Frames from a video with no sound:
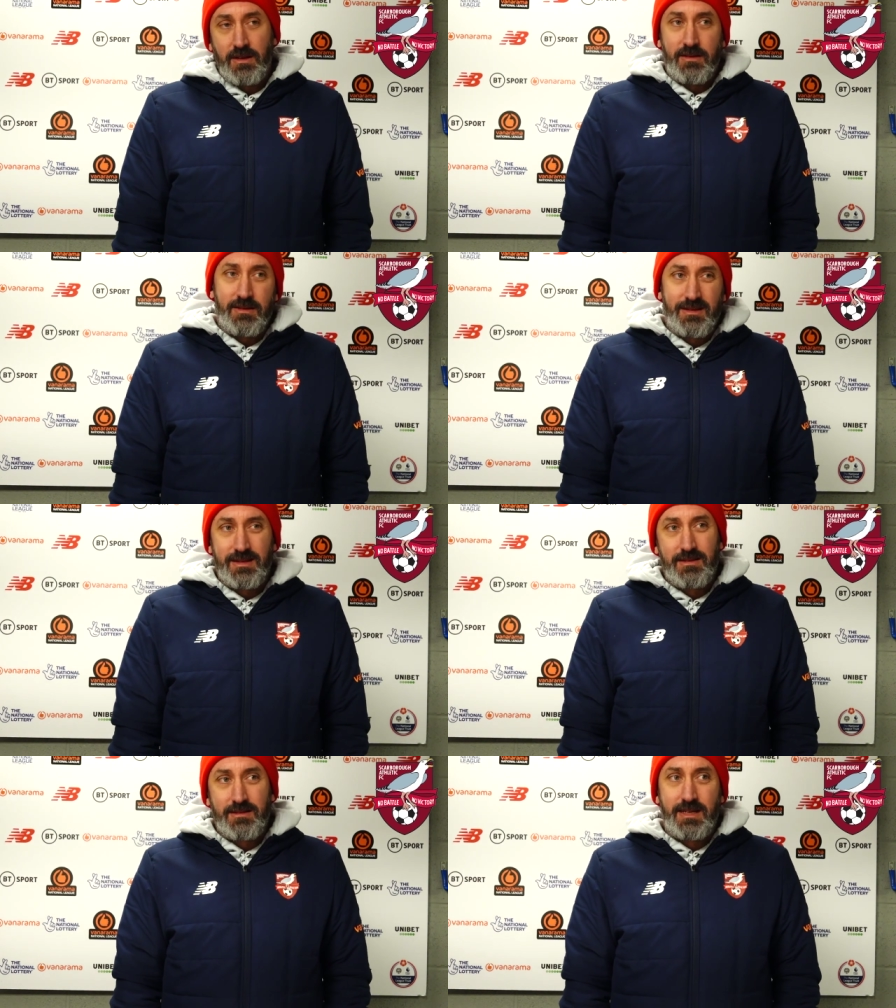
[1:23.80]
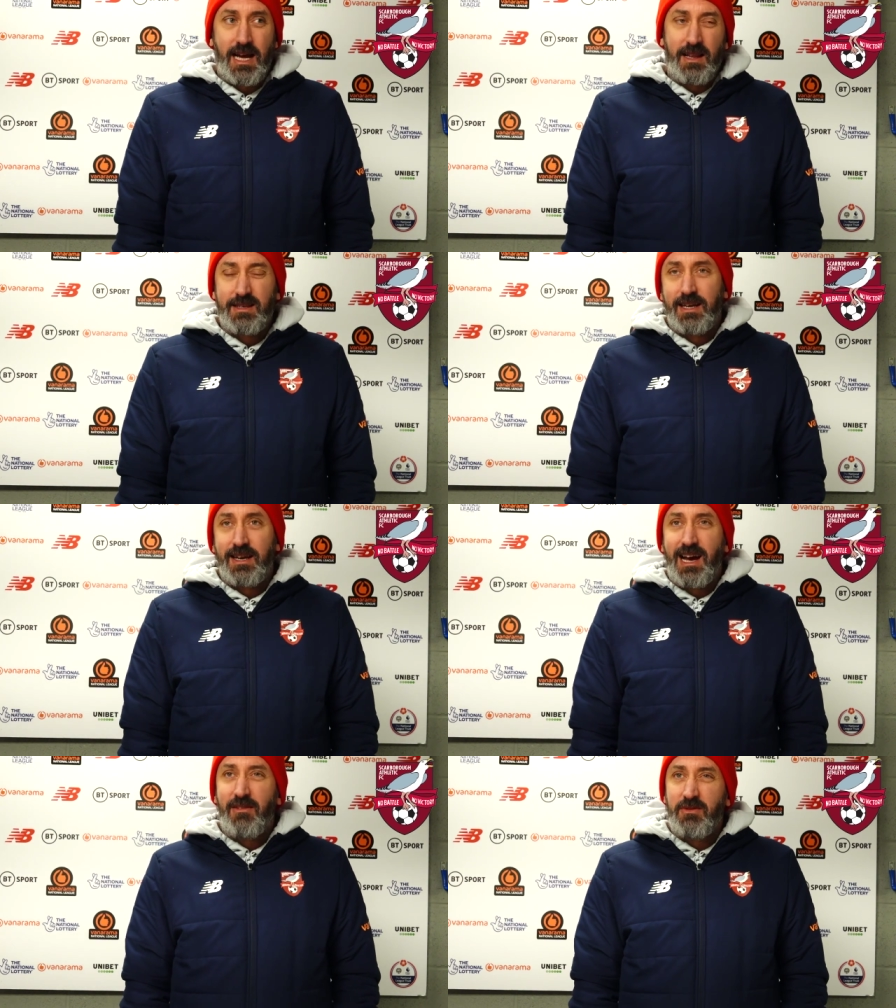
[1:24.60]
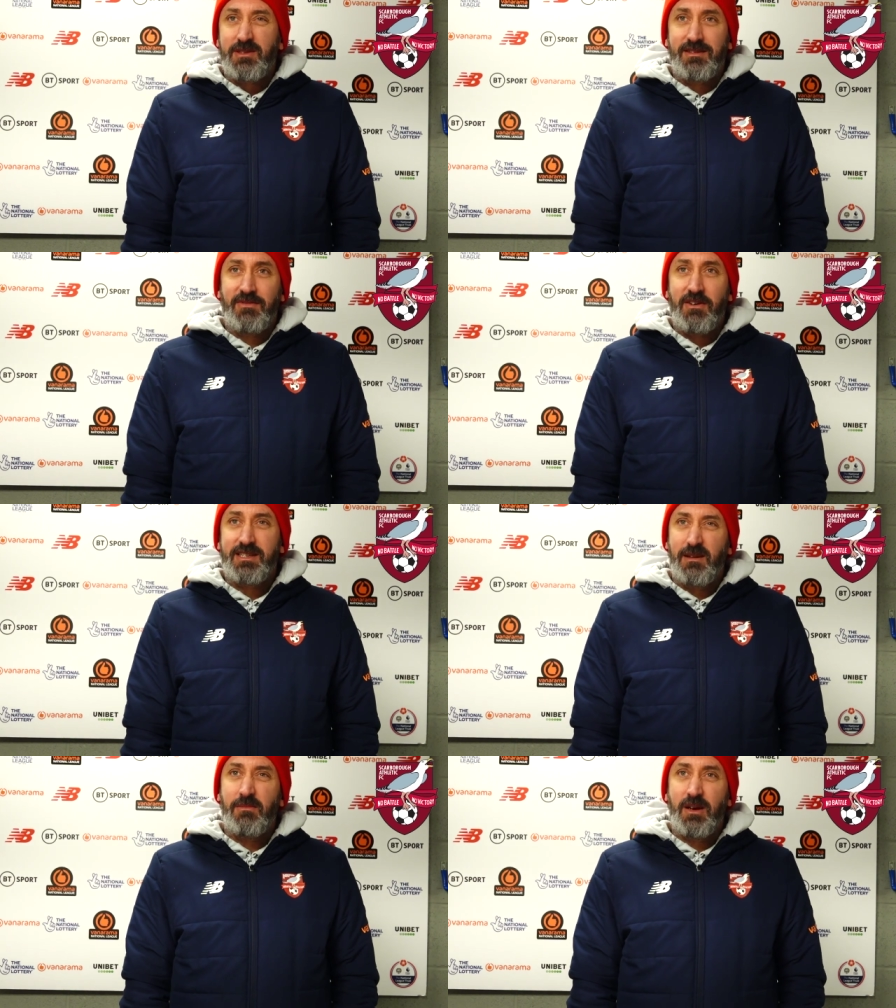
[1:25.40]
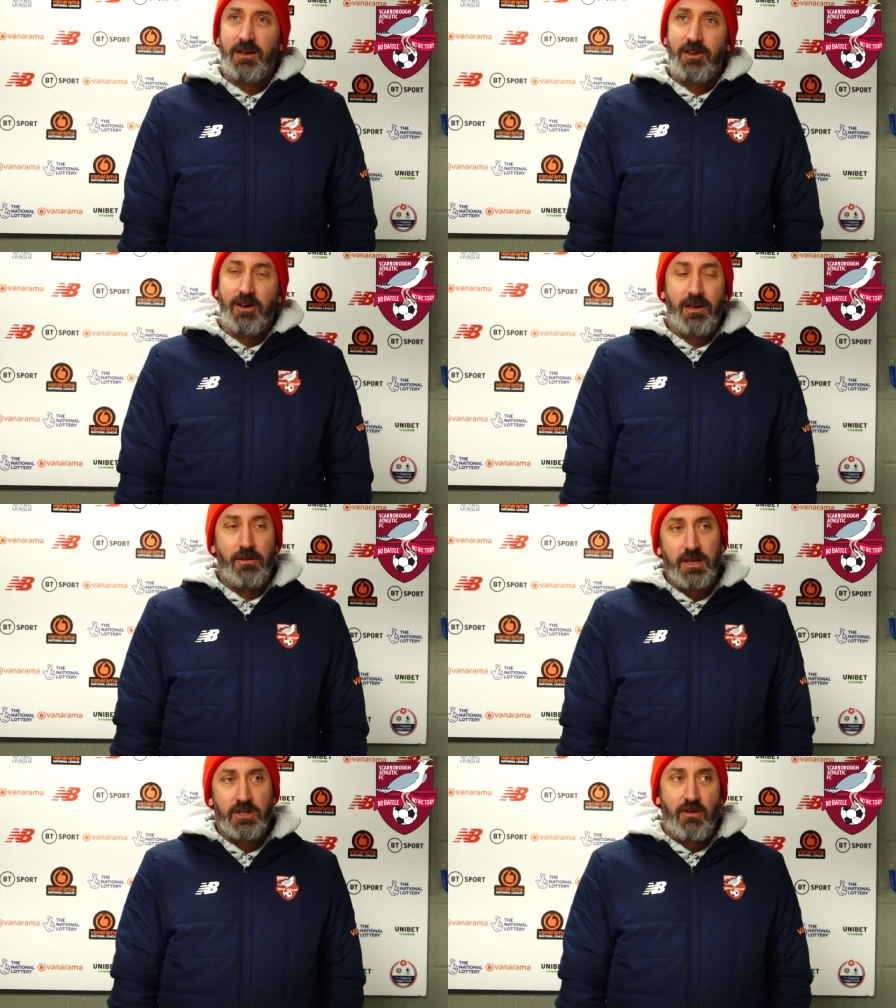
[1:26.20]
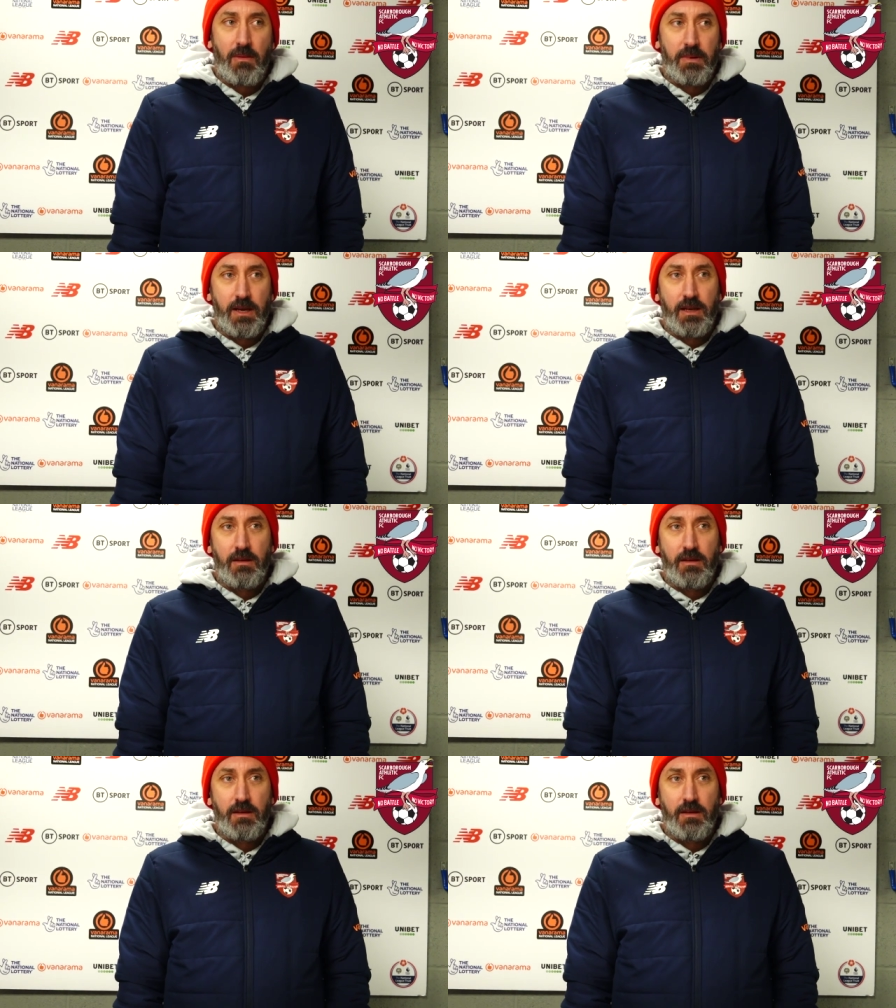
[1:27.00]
Start of the second half was very similar, you know, a little bit scrappy.